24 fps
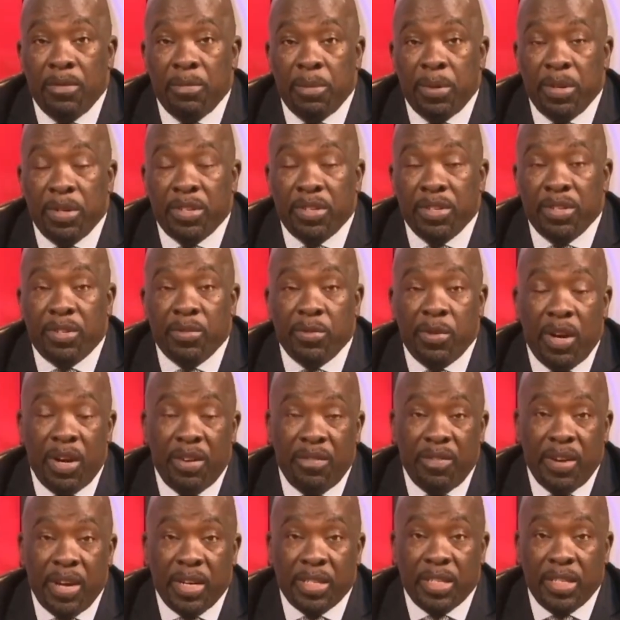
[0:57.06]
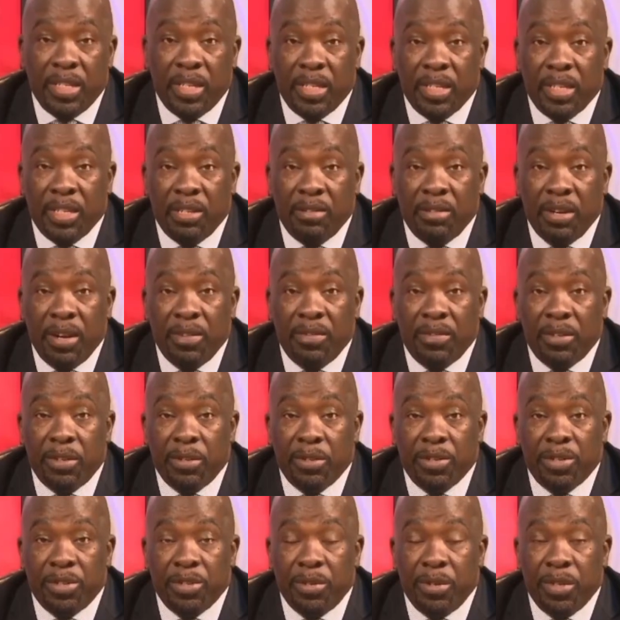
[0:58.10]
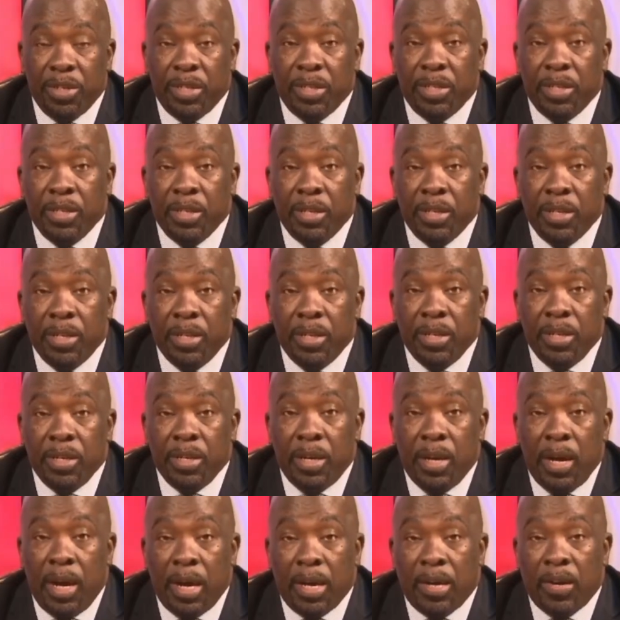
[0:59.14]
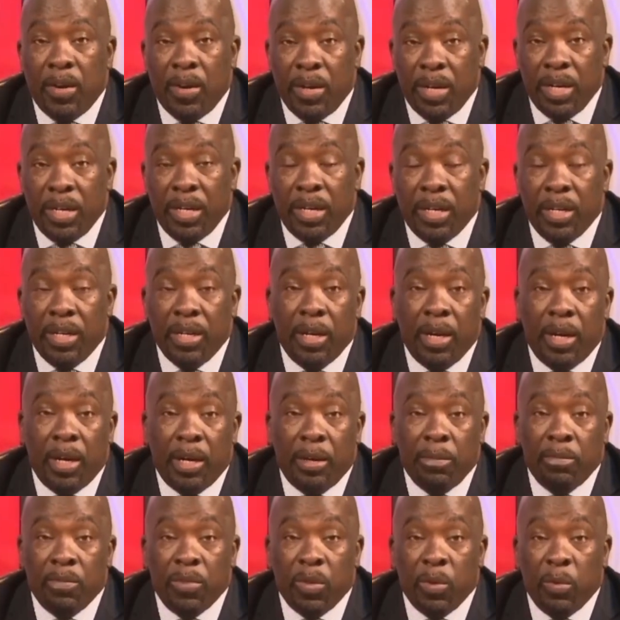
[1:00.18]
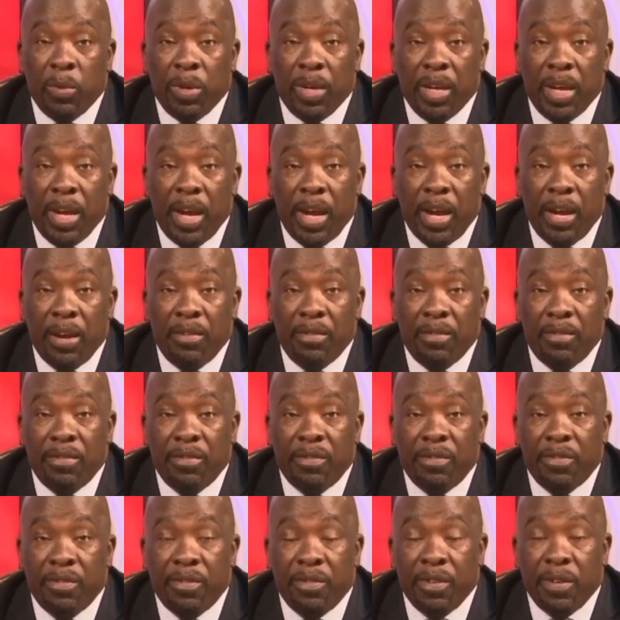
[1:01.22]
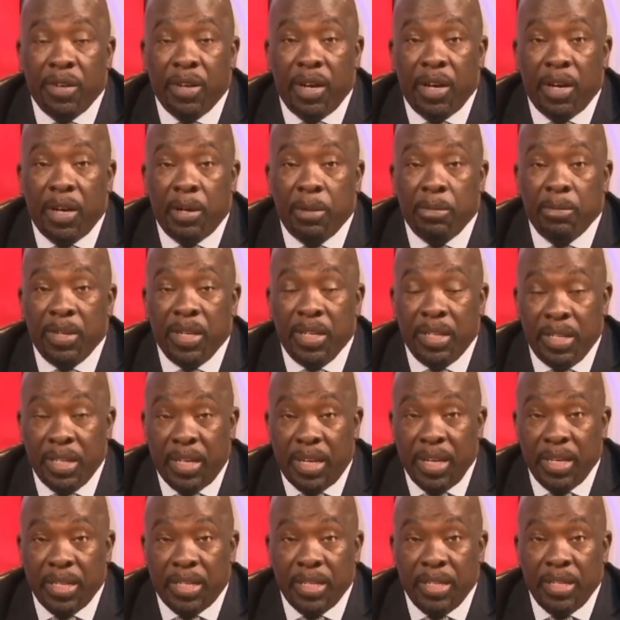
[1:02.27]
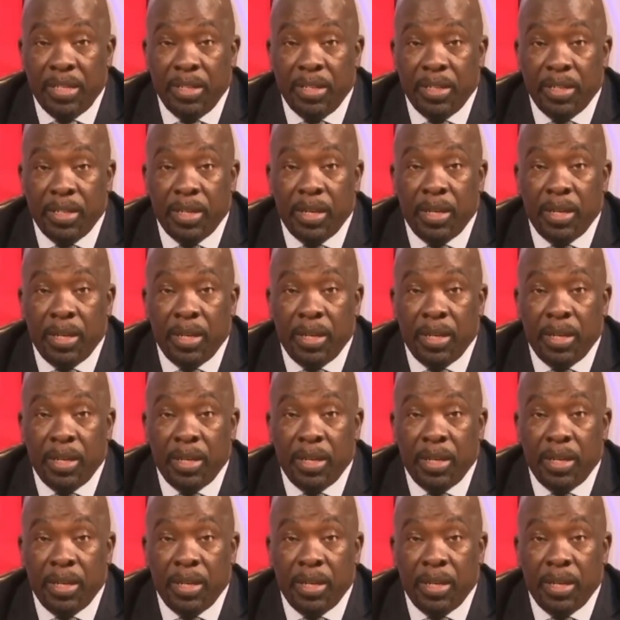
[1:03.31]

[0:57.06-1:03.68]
persons who are unvaccinated arrive on our shores. Accordingly, we have indicated,